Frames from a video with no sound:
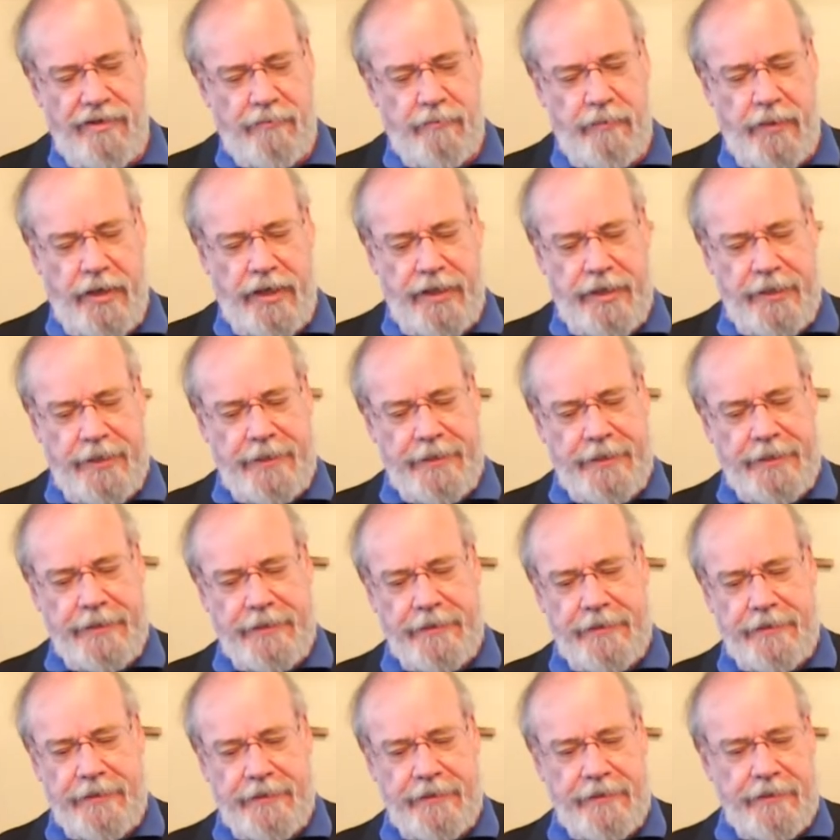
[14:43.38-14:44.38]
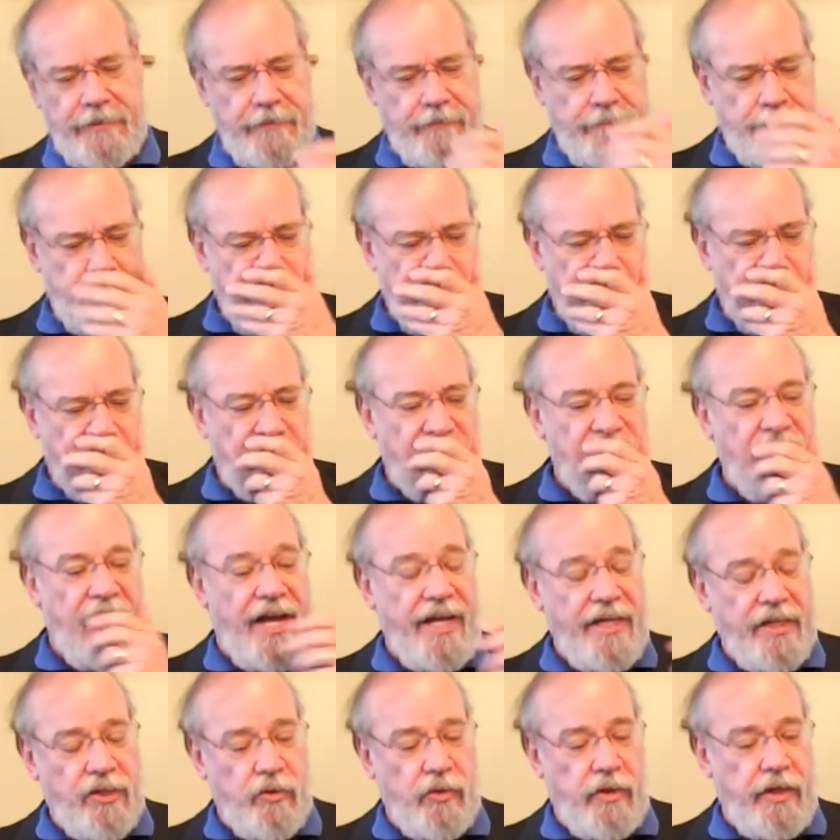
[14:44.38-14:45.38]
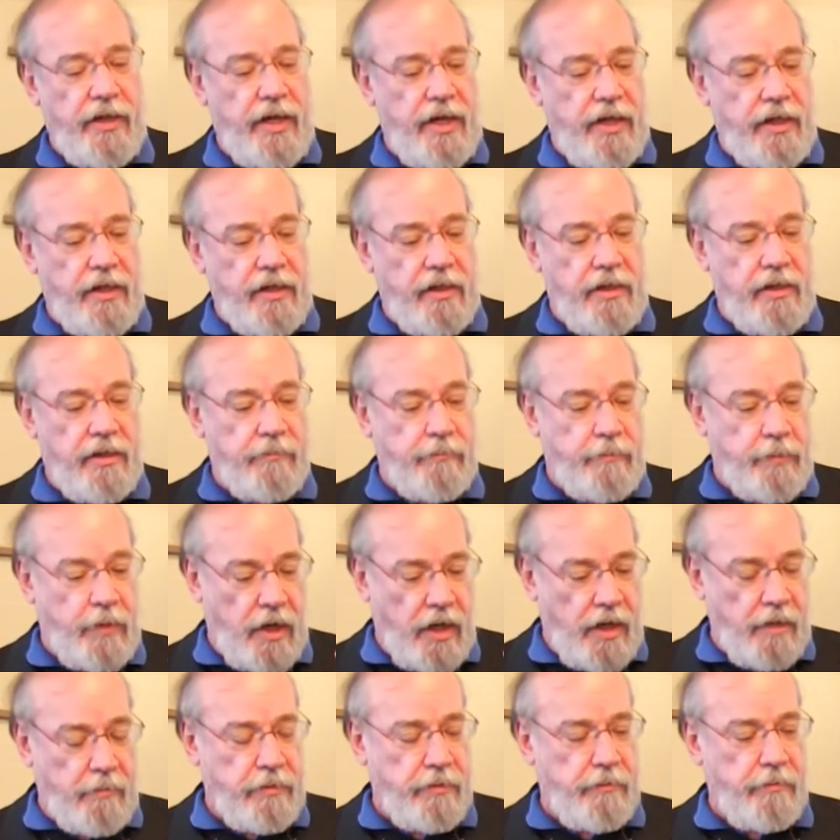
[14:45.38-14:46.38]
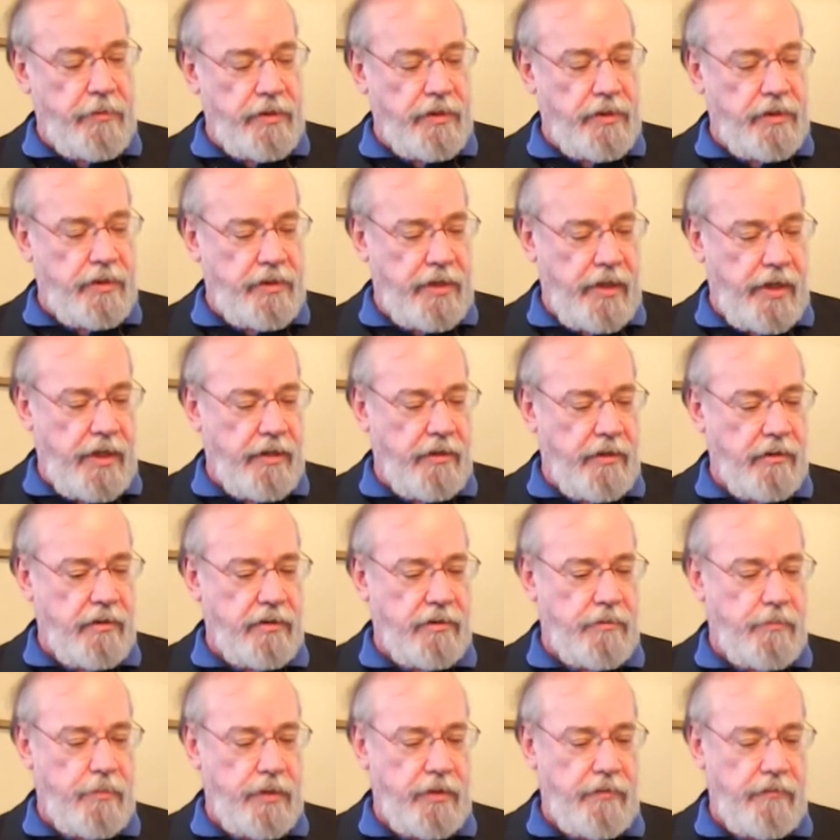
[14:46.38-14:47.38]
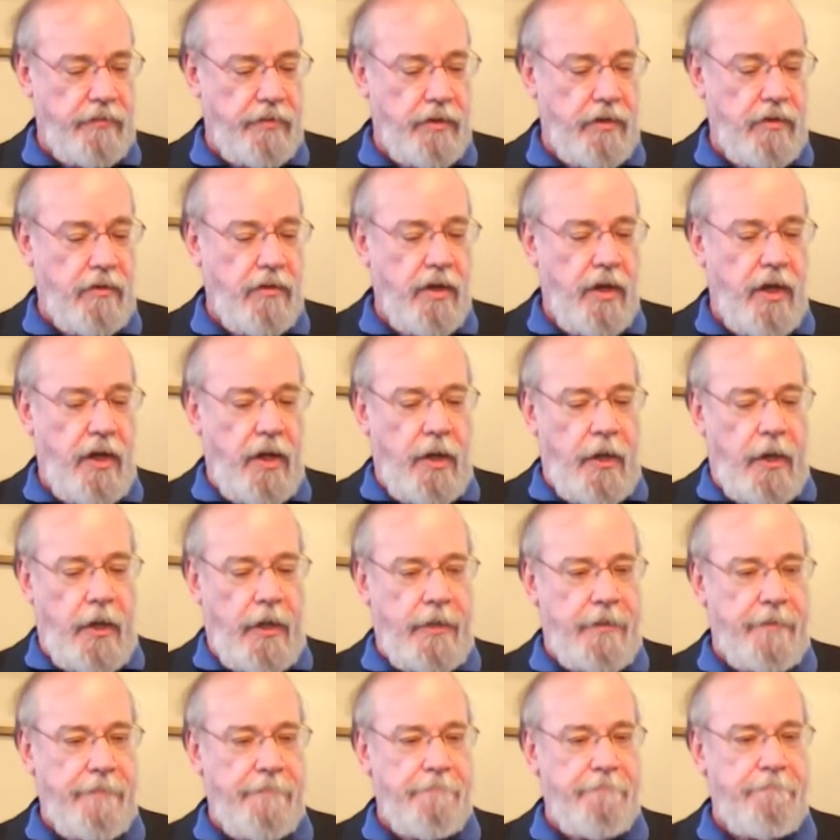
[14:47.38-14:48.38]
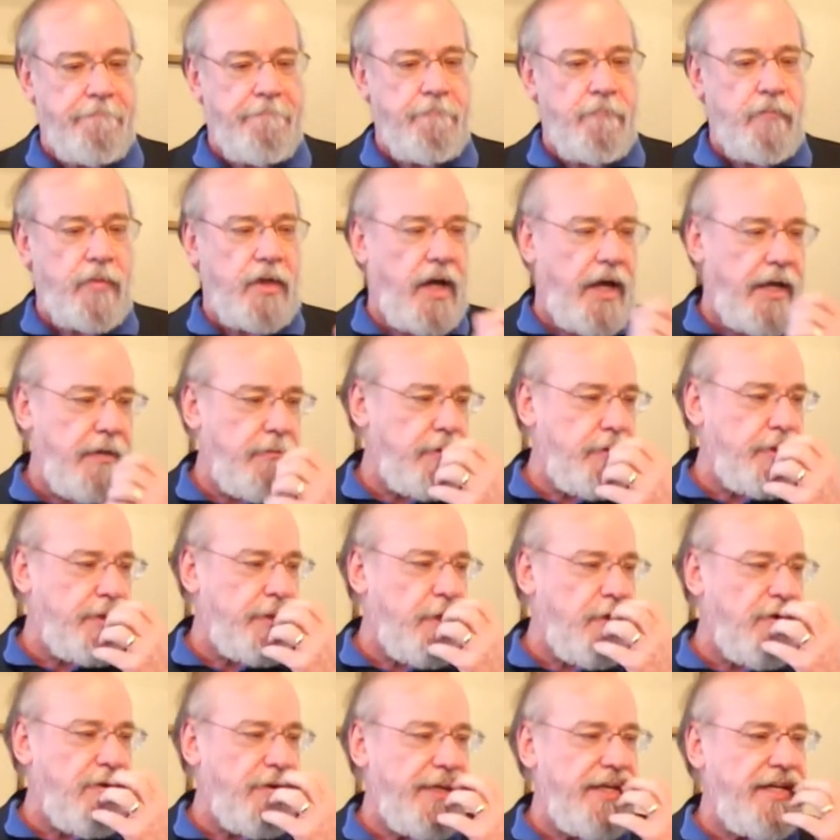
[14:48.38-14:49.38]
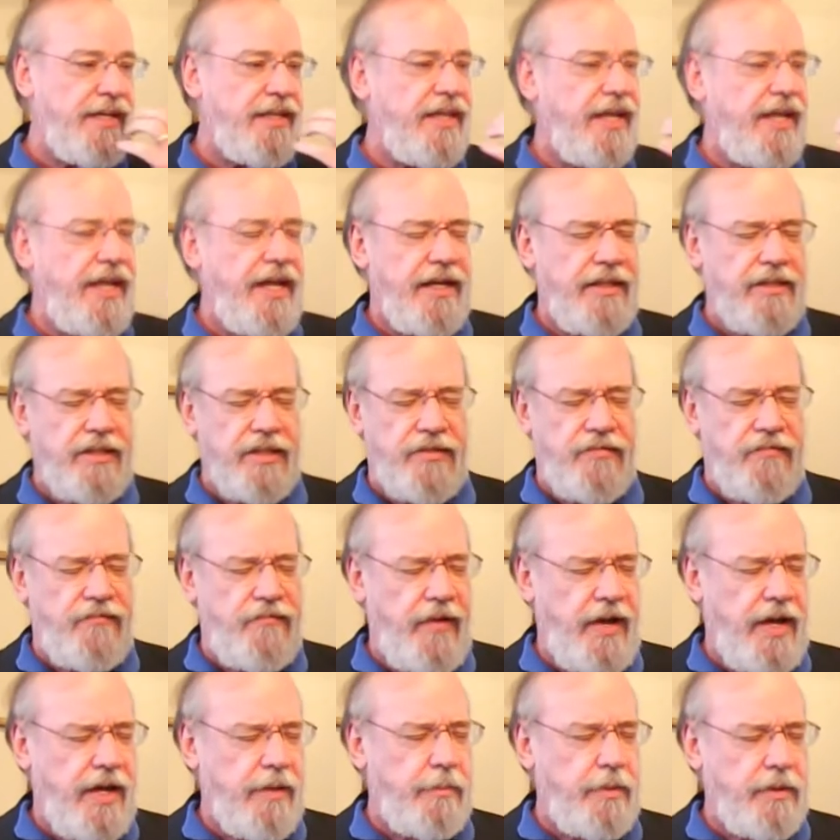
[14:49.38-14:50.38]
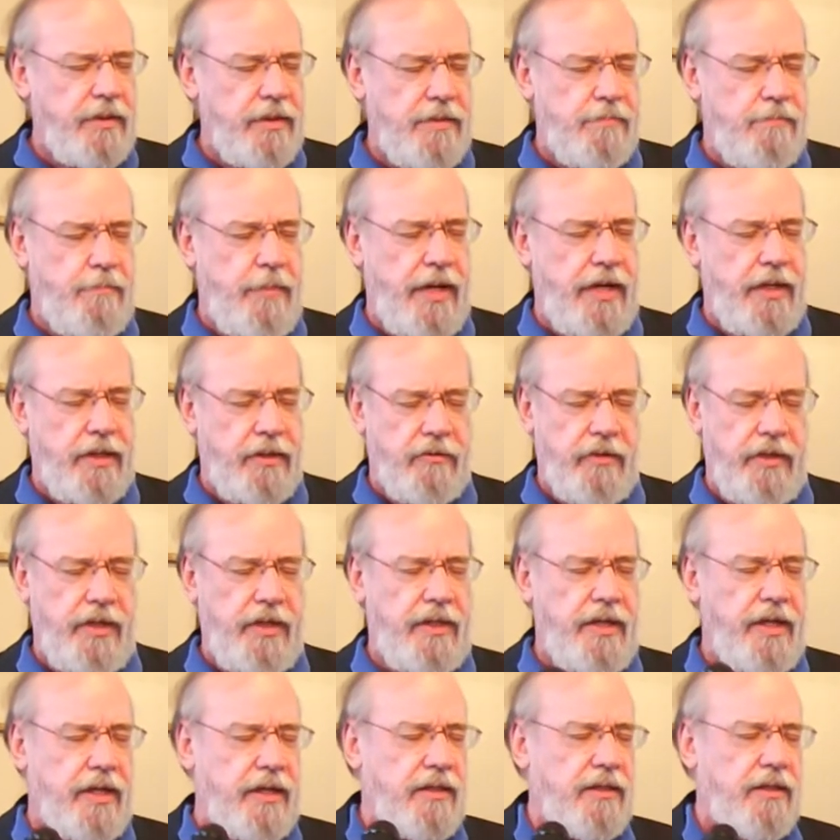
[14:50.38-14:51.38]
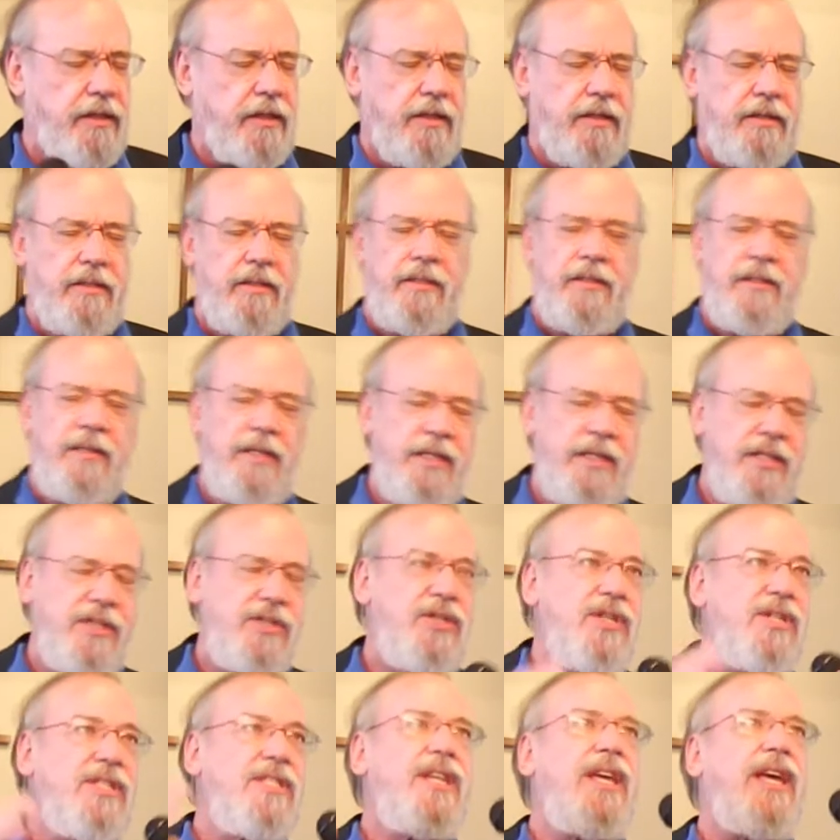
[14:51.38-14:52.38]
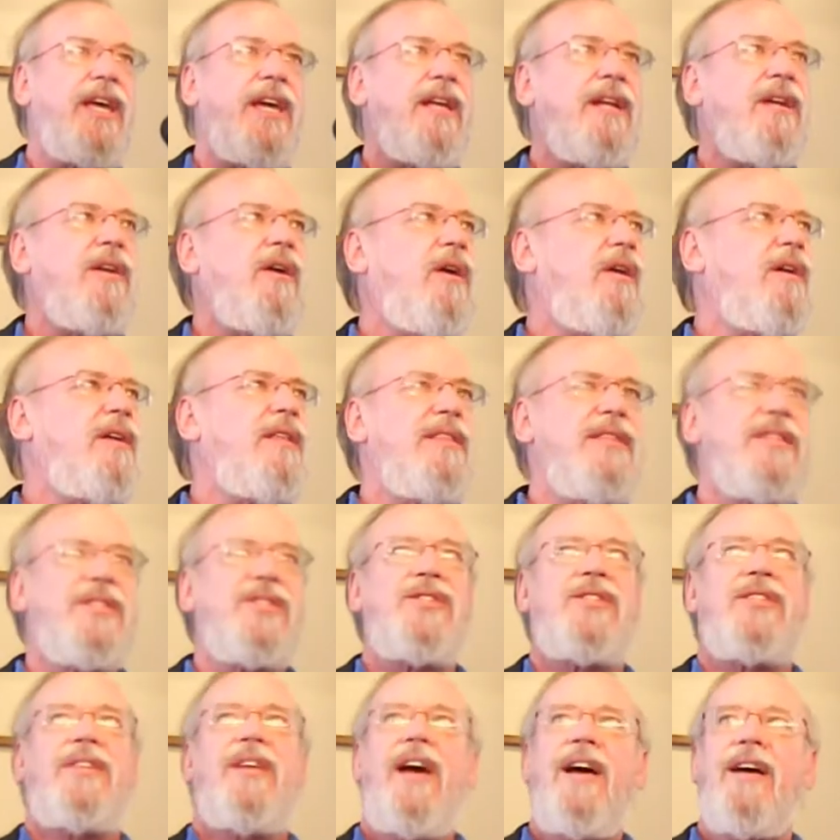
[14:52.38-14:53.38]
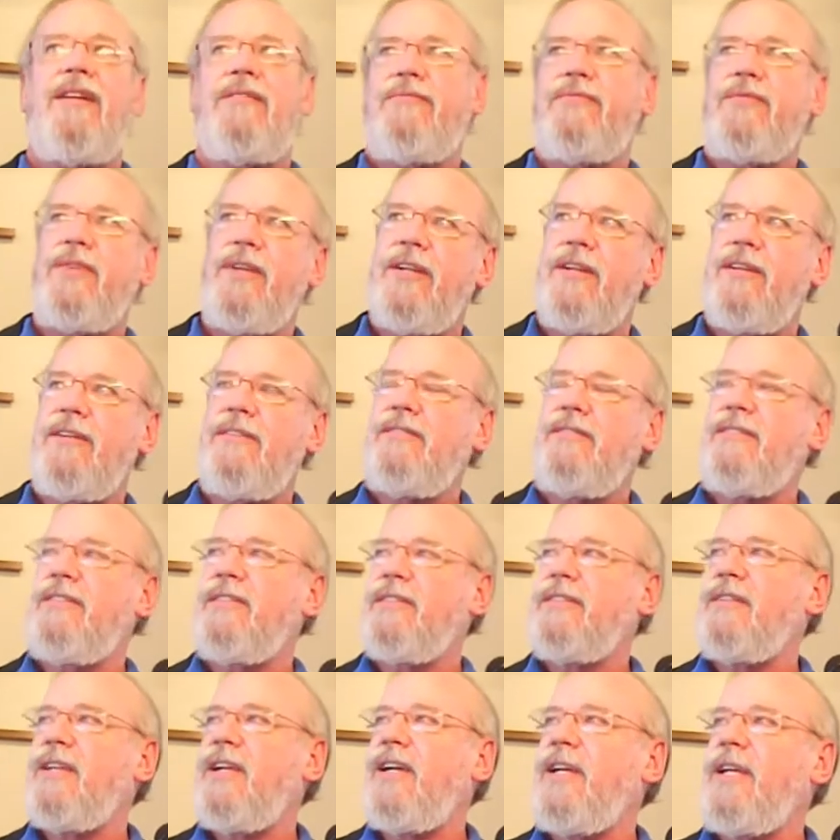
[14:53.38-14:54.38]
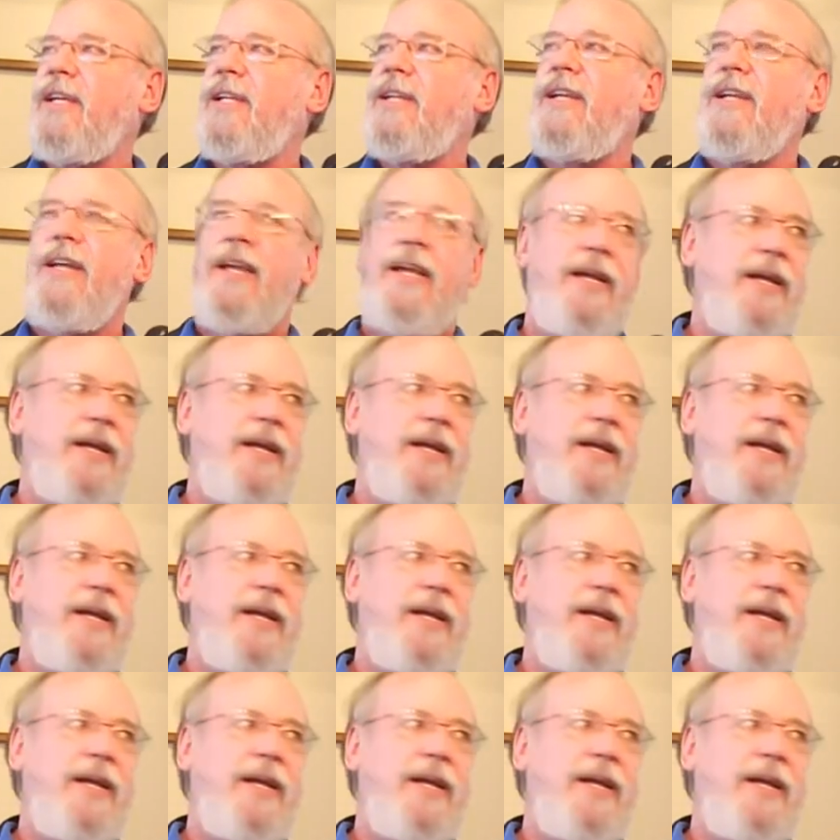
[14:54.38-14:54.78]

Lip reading: But I created a problem in the town, as many of you know. I would go in, and they had this fabulous bakery that it just had all this stuff, you know.